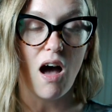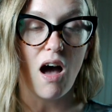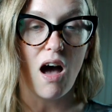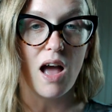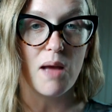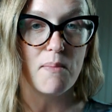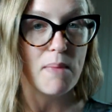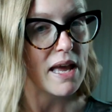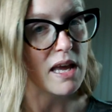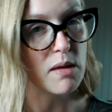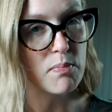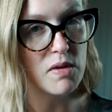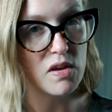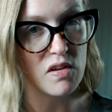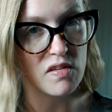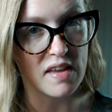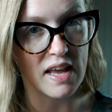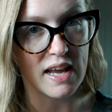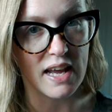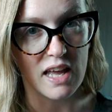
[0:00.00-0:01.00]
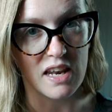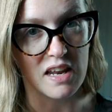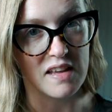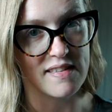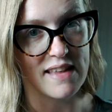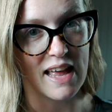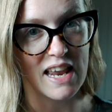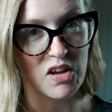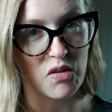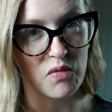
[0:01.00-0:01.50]
I make music and I
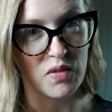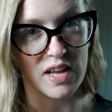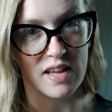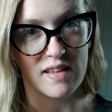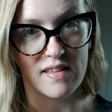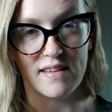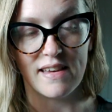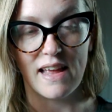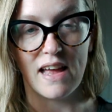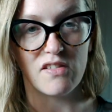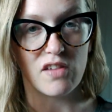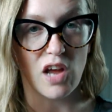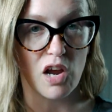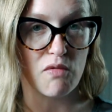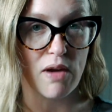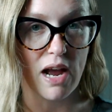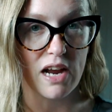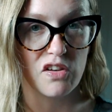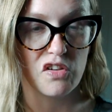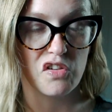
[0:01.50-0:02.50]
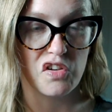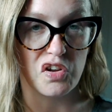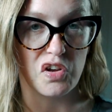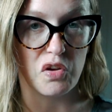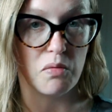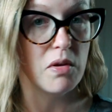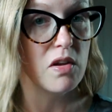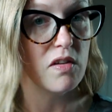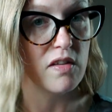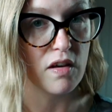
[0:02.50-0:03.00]
sell it on the internet direct
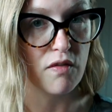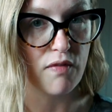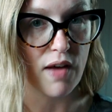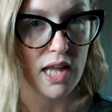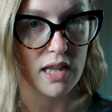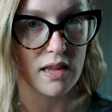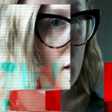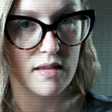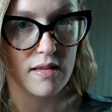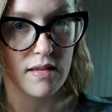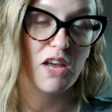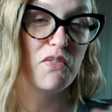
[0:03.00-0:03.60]
to music fans.